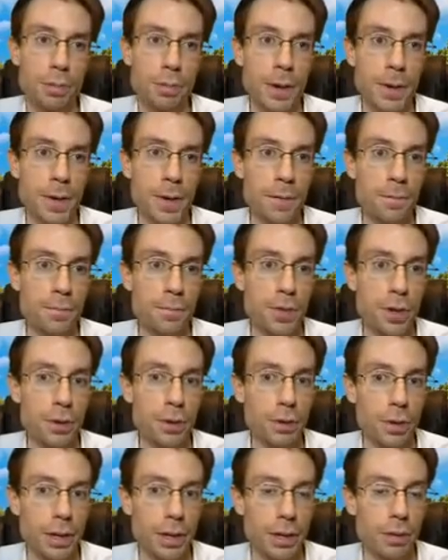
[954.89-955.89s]
But,
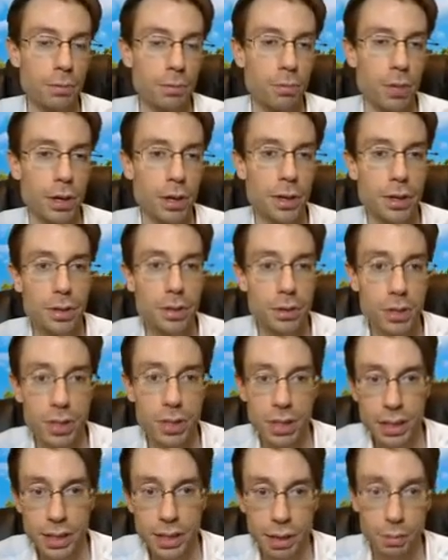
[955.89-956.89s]
like, where do you
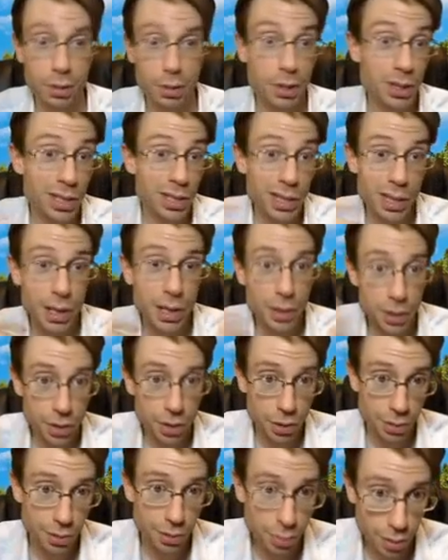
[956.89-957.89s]
see that? Where do you see that in
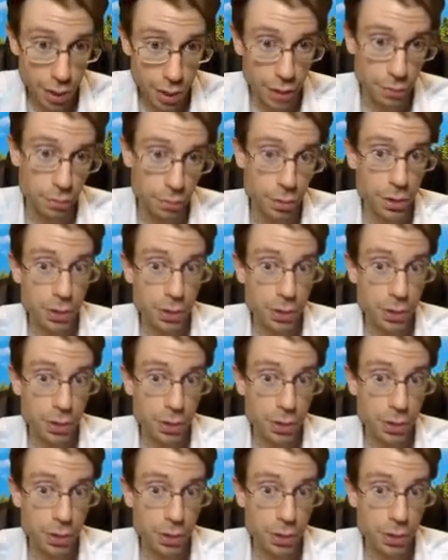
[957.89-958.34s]
your own life?